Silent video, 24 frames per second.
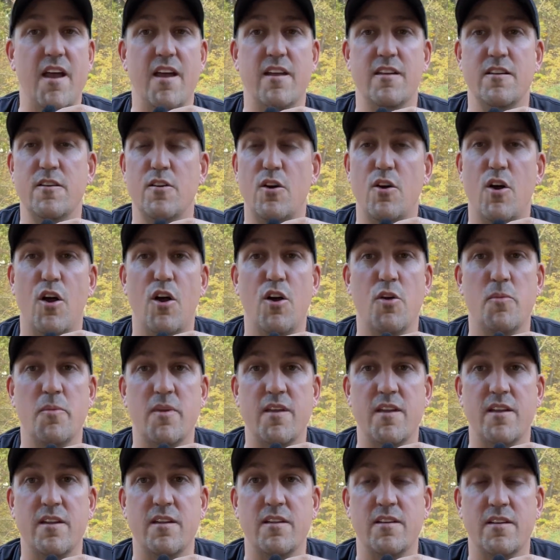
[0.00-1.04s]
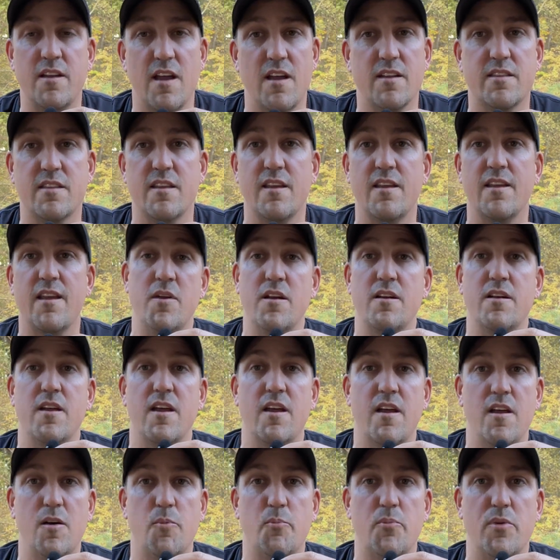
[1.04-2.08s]
You don't owe me nothing. I'm here to
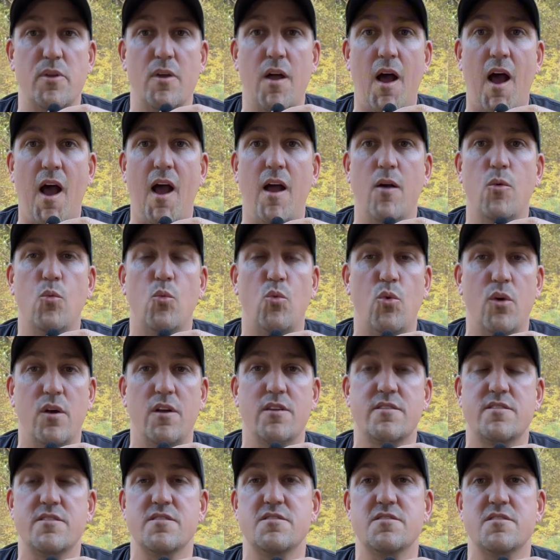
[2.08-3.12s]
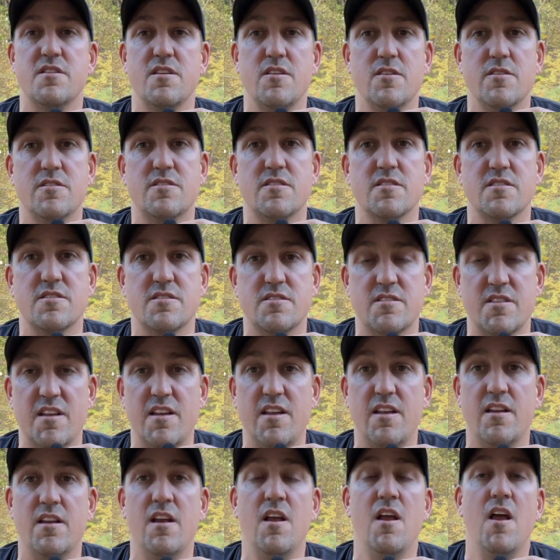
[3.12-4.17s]
help you. I want to see you
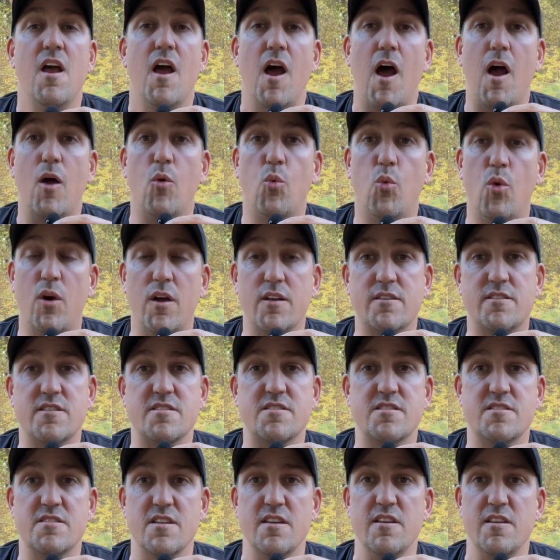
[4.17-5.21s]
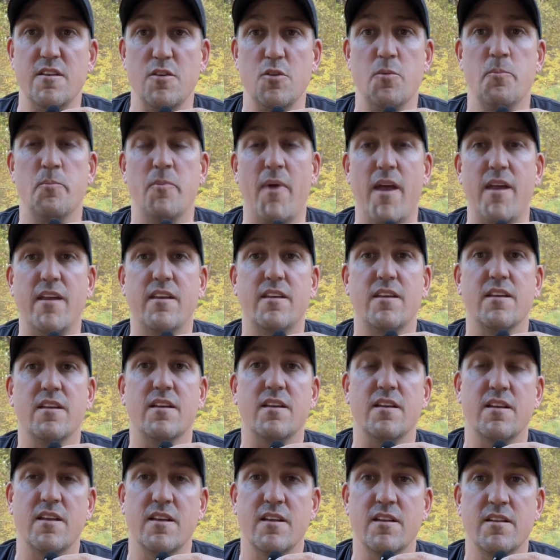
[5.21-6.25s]
succeed. I want to see you make it
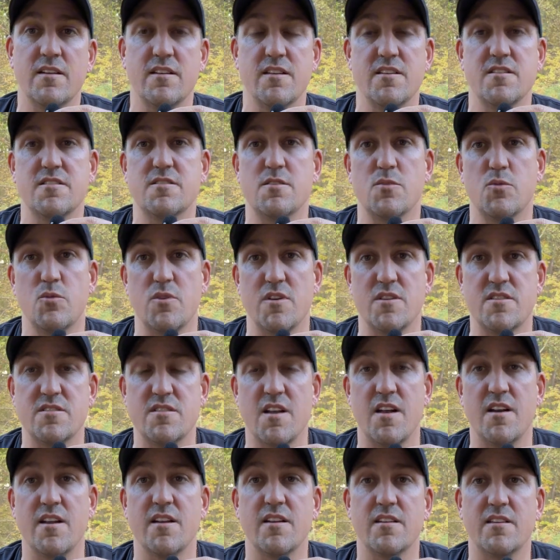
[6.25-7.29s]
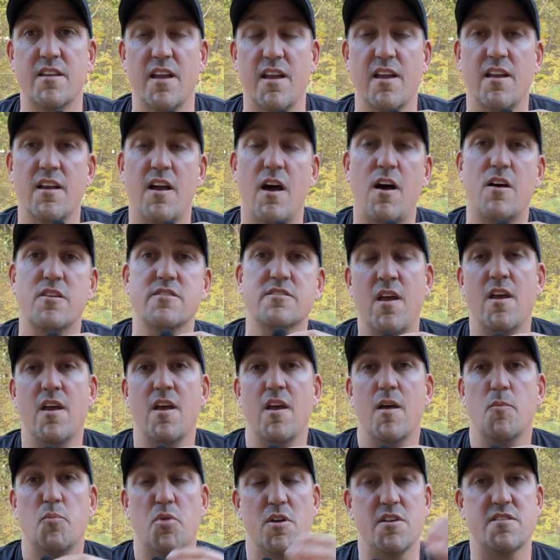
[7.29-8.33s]
in this reselling thing. Also,
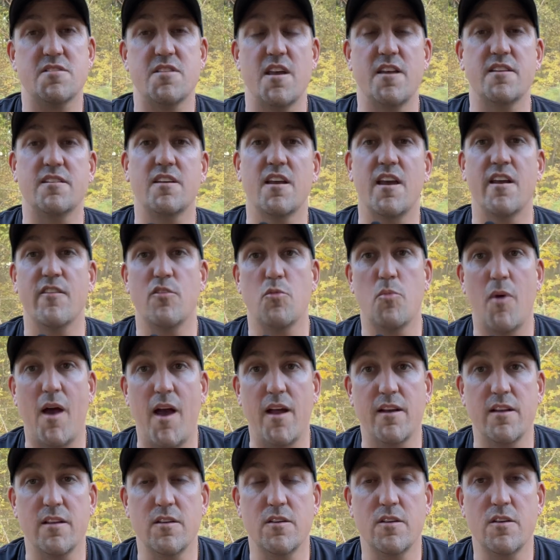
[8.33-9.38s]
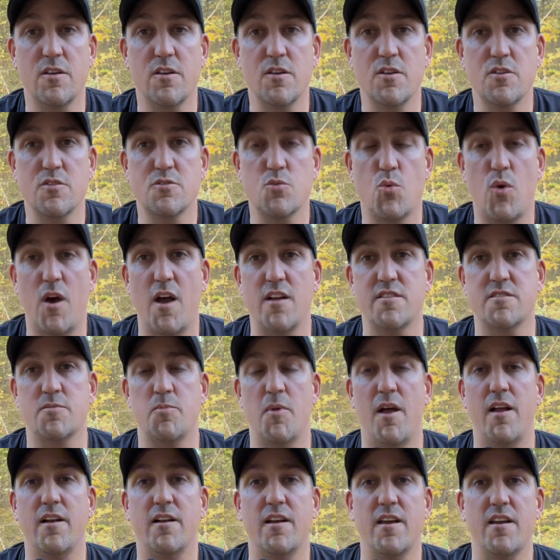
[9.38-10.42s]
appreciate to everybody who's watched
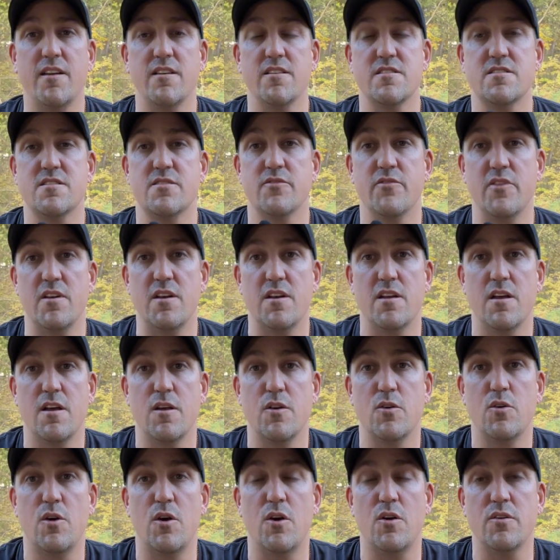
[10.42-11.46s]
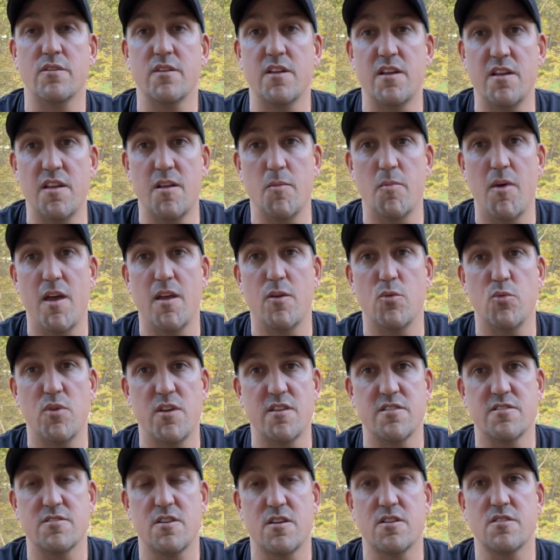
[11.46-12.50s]
my latest video on the eBay
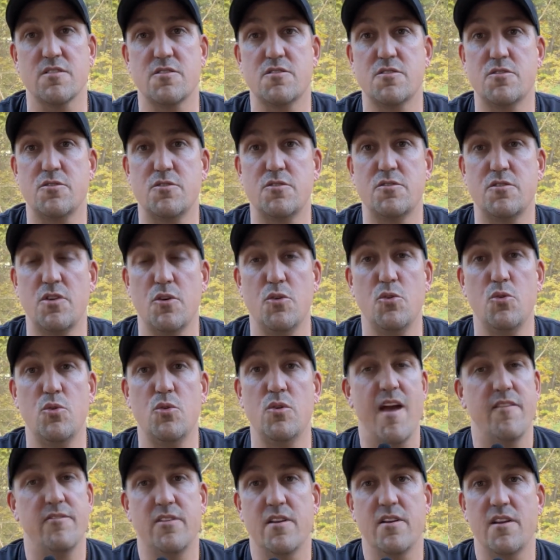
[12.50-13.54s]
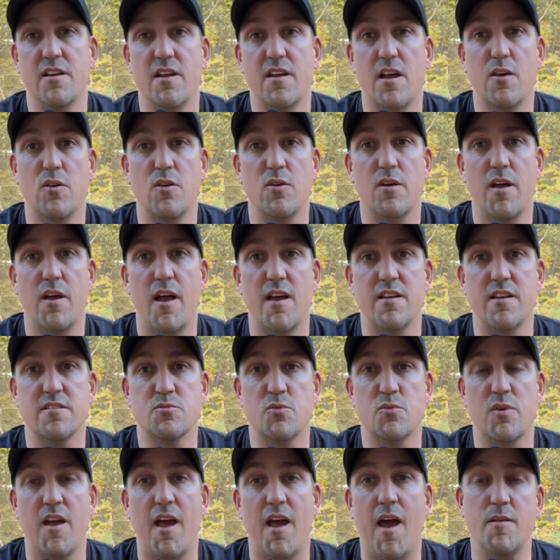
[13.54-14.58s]
research tool. Video has
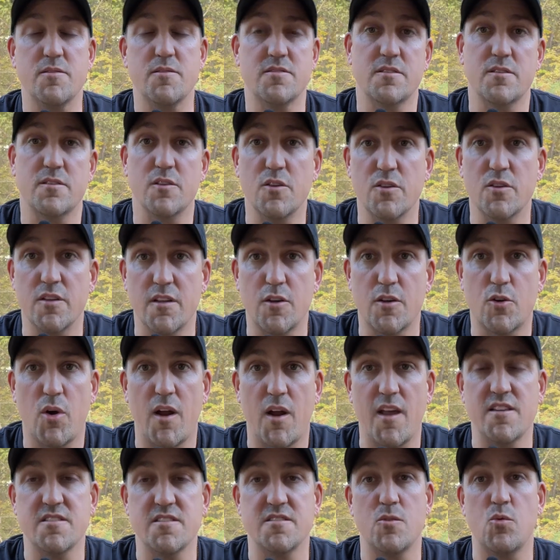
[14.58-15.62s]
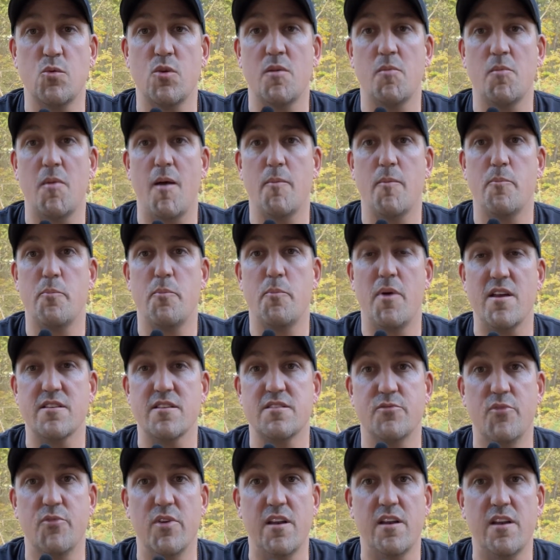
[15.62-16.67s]
went absolutely crazy. One of my
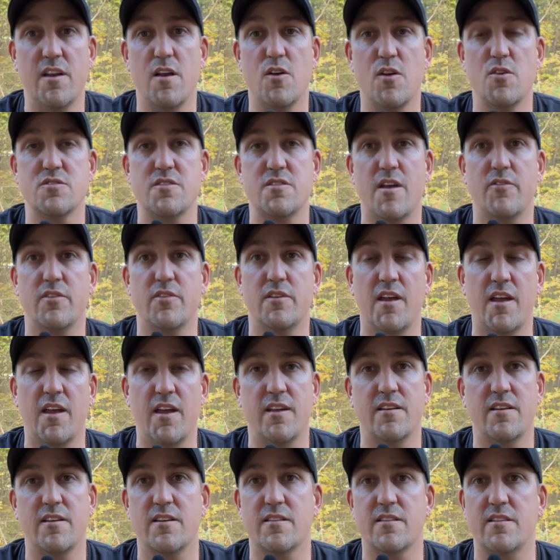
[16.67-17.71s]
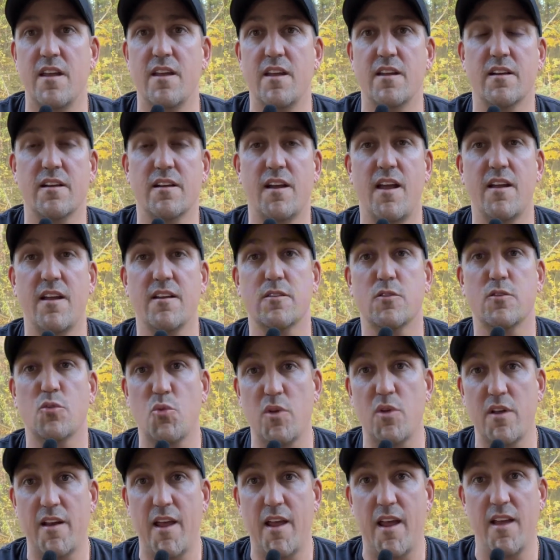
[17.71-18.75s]
best videos. I've gained, I think, like
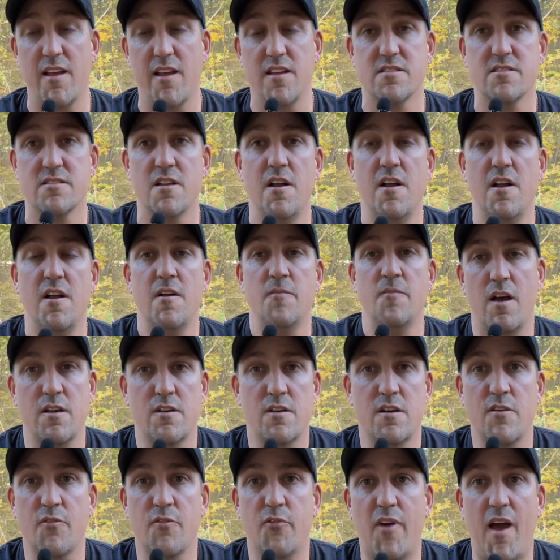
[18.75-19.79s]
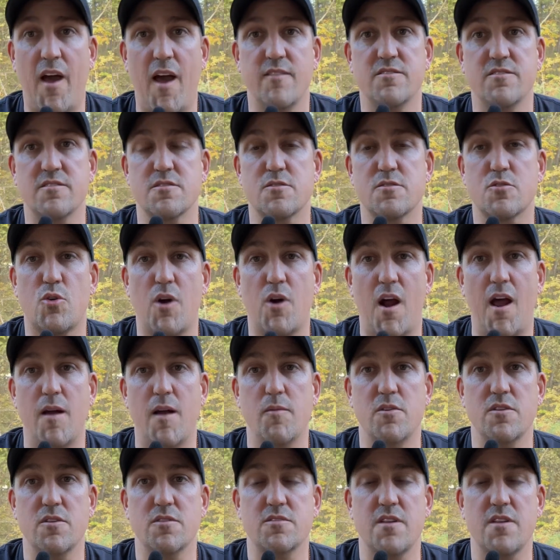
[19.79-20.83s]
3 days. 105
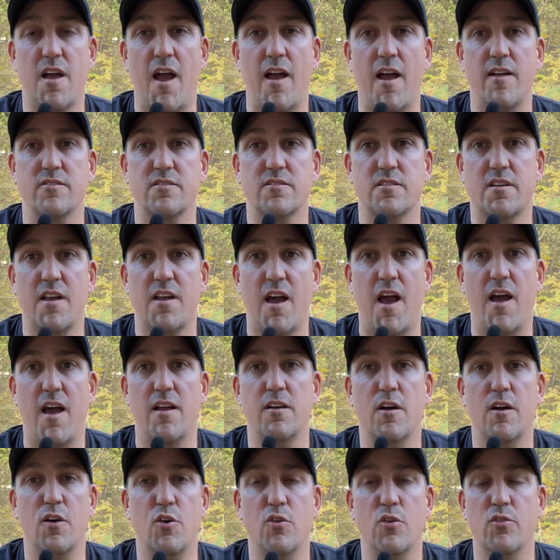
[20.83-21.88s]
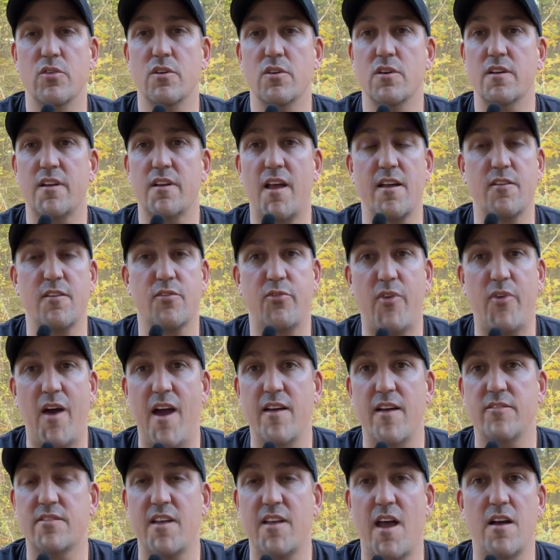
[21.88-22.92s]
subscribers. I've got over like
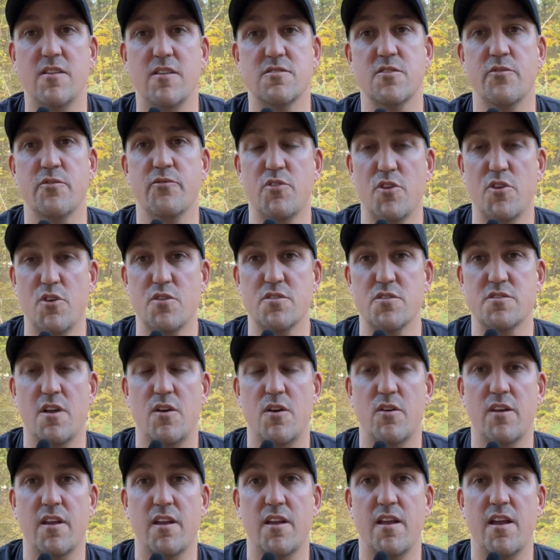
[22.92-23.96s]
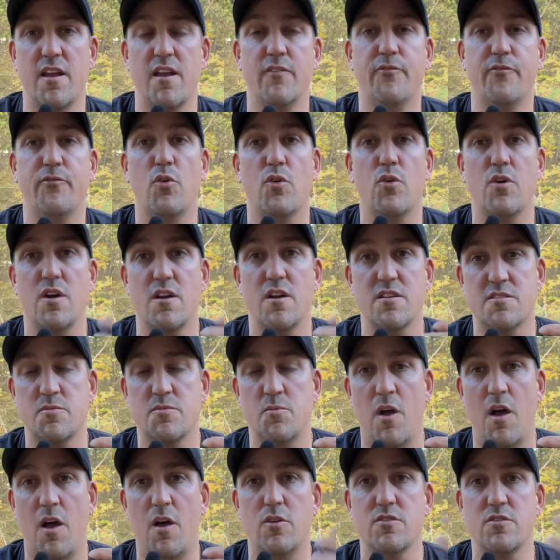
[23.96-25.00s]
5,000 views on it, and for a
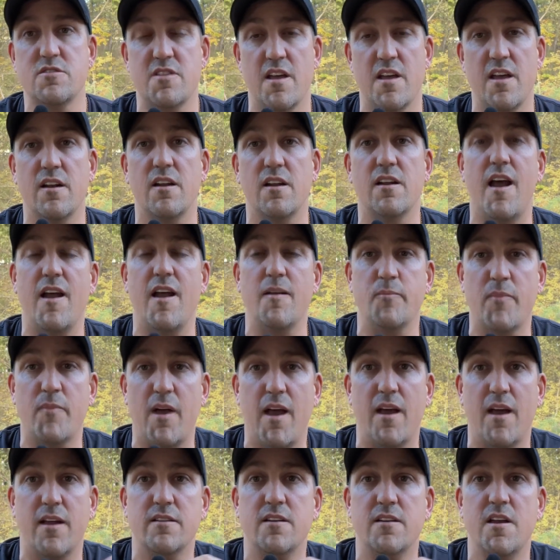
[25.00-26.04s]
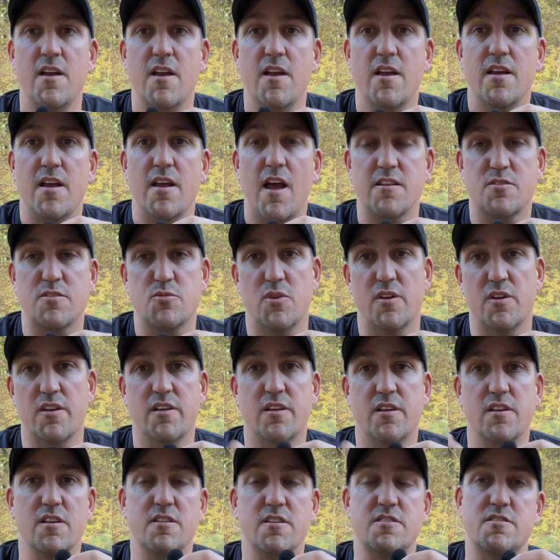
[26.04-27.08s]
small channel like mine, that's really
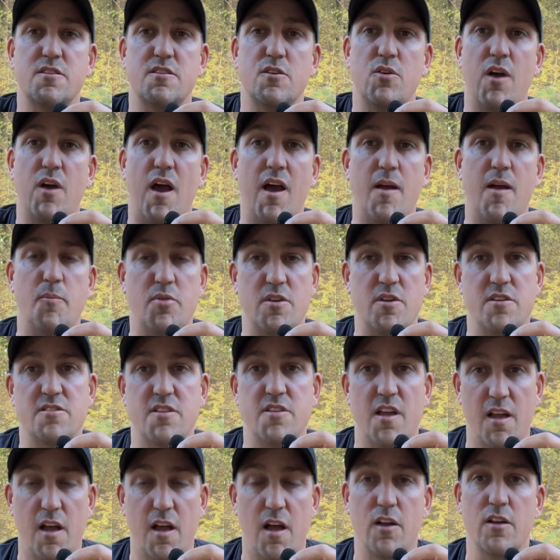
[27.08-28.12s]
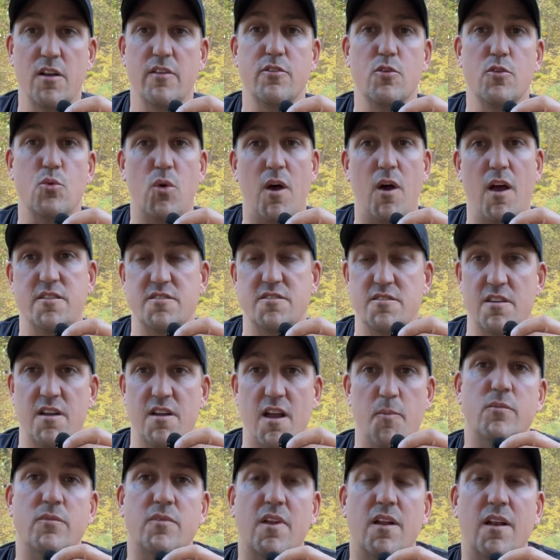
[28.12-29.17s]
good. So I appreciate all of you watching.
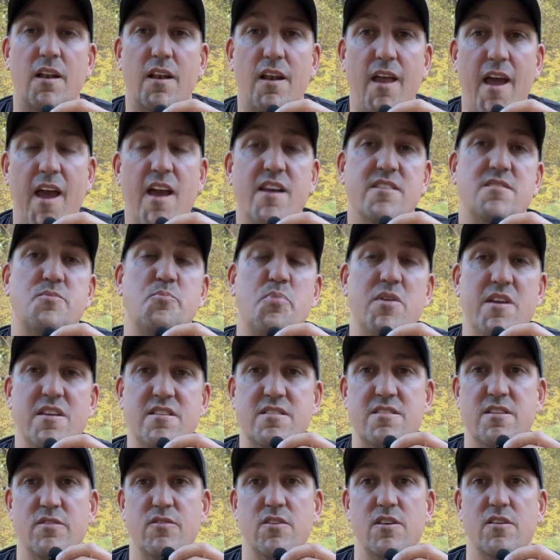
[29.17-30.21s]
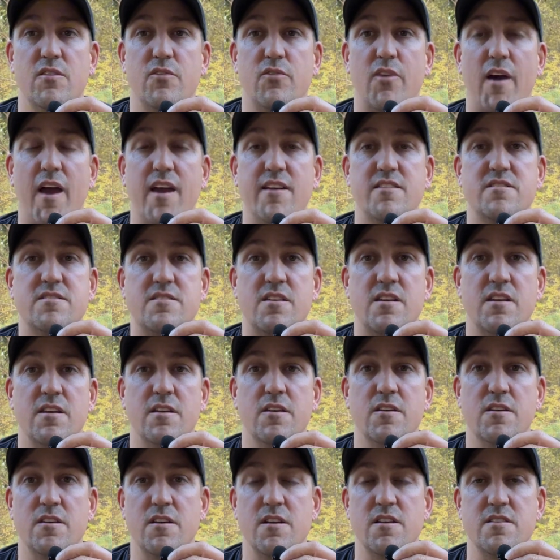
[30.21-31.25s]
The last piece of advice
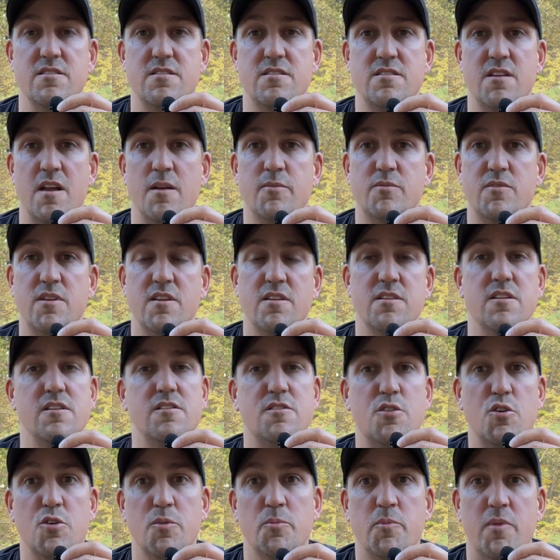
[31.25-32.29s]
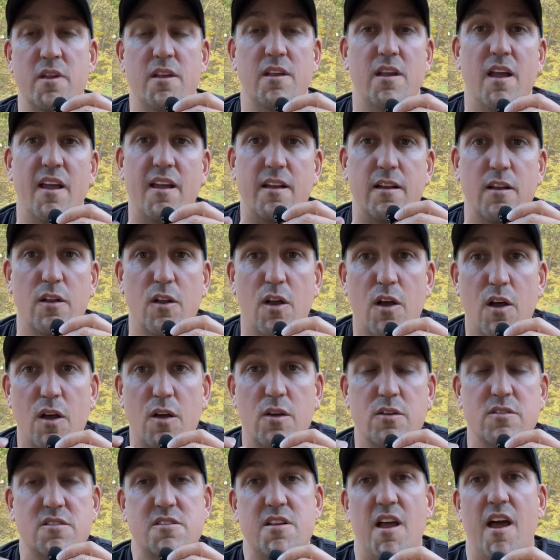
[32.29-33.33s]
here is something that took me a
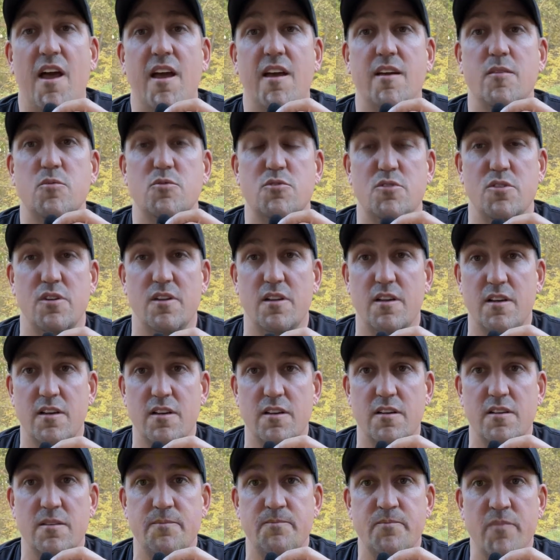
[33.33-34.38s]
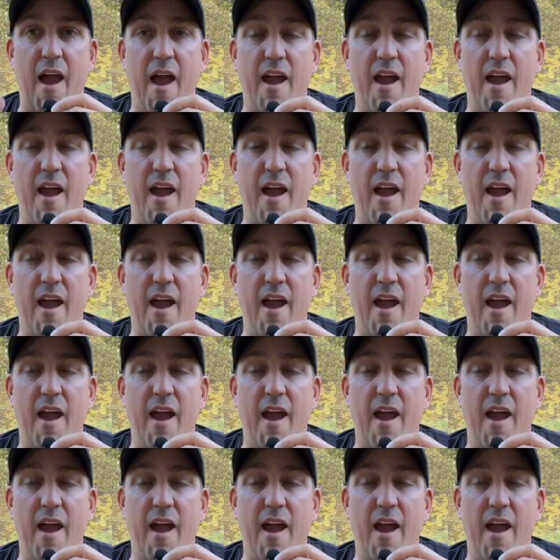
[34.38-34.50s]
long time to learn.